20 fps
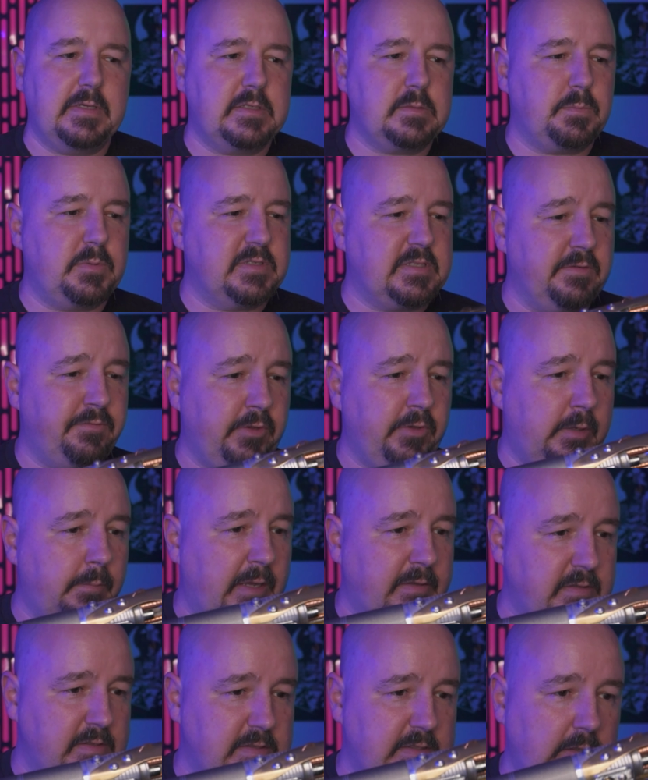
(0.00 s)
specific
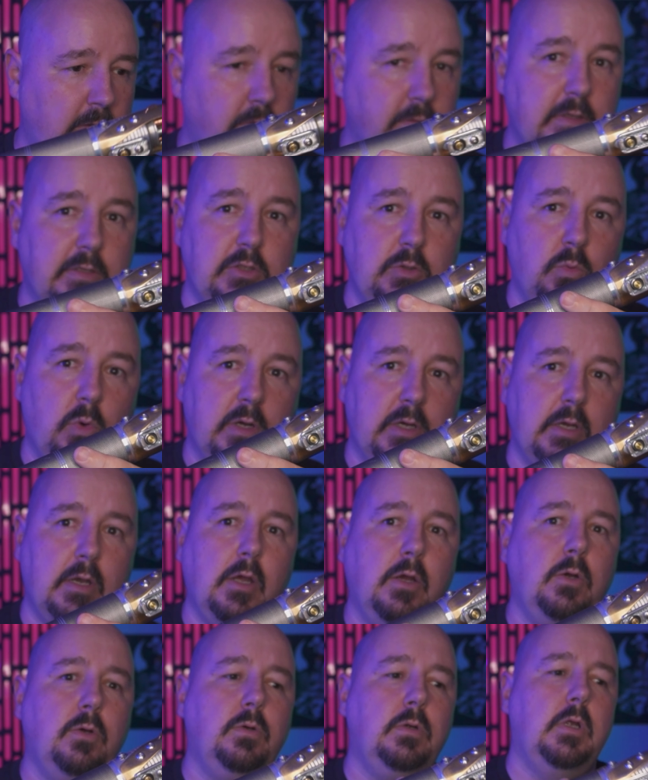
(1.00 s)
about this hilt that you want to
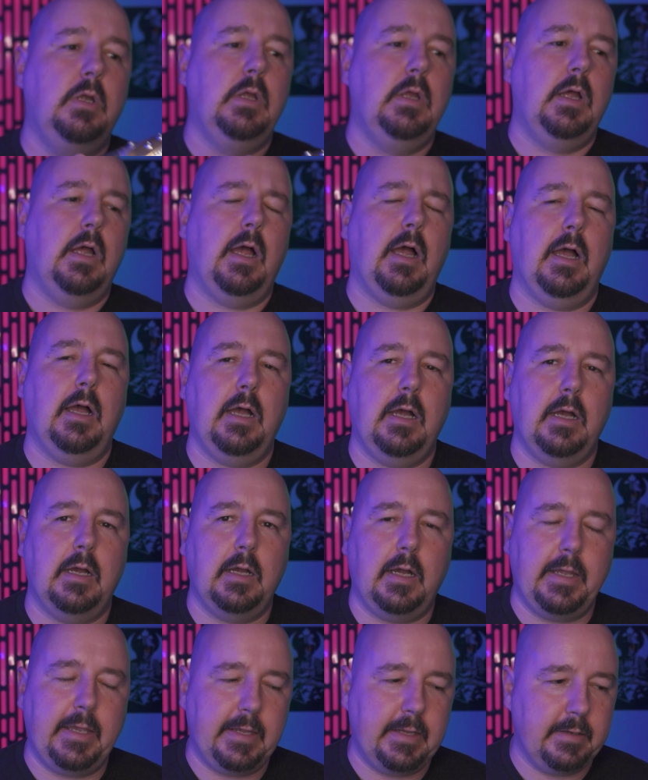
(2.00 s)
know,
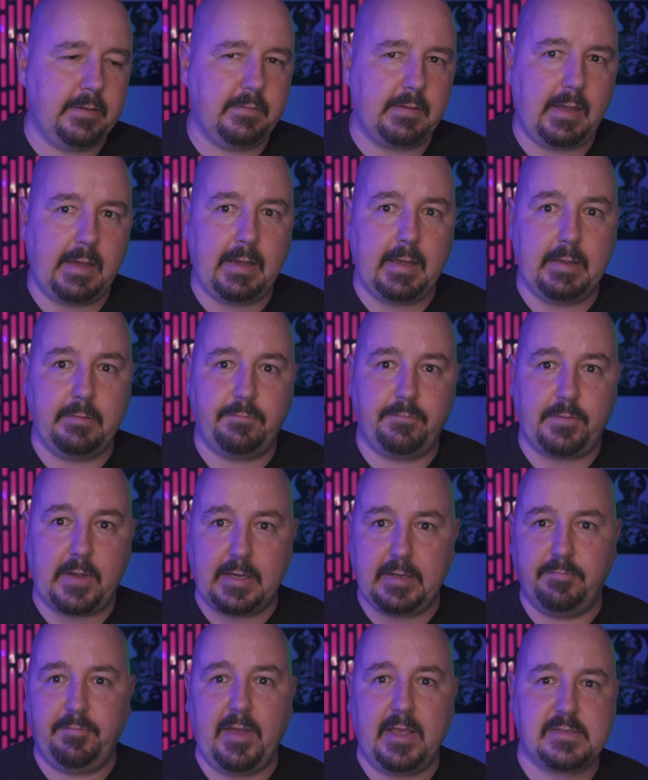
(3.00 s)
and I
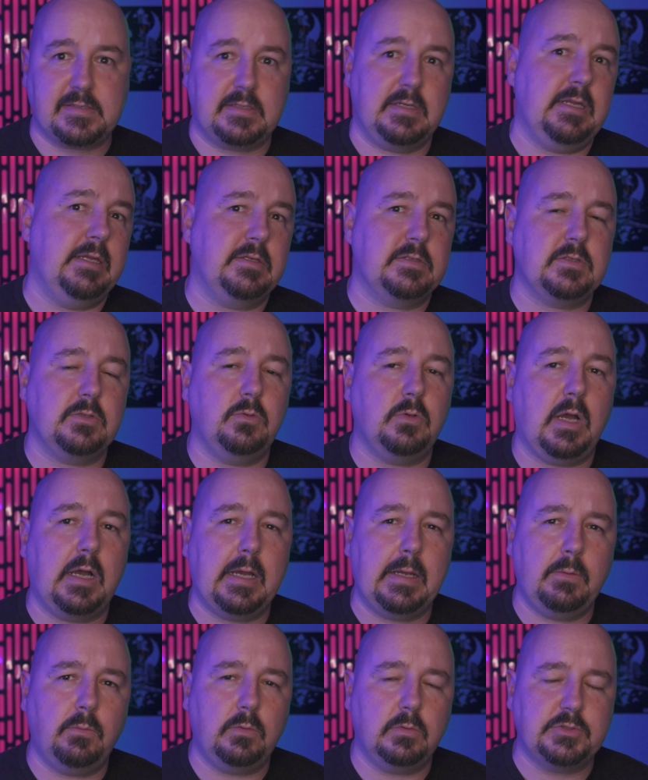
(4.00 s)
find it fascinating too,
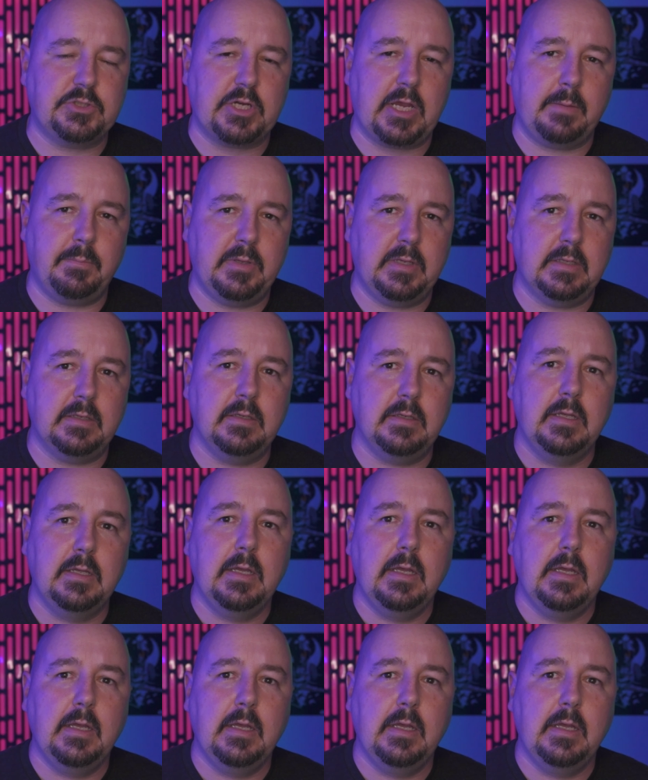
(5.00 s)
I will chime in.